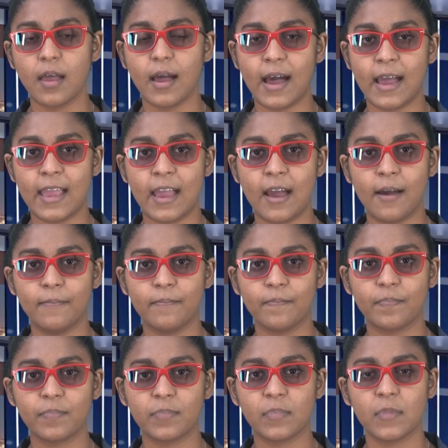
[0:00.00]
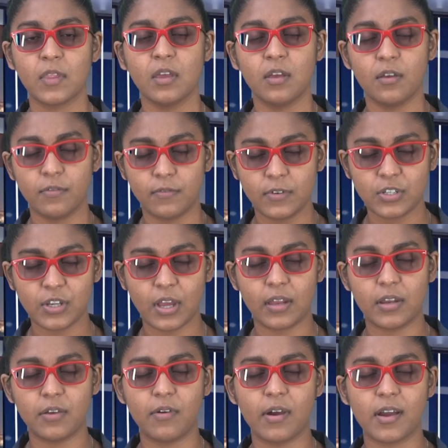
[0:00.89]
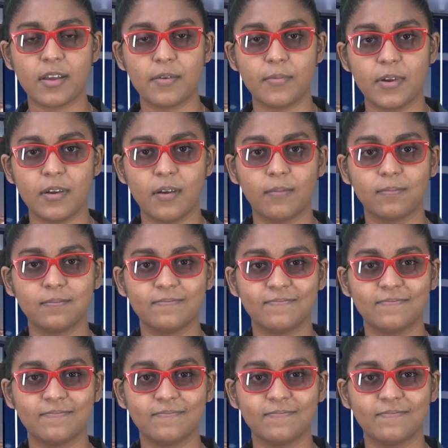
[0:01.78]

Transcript: I am Fishani Ragbir.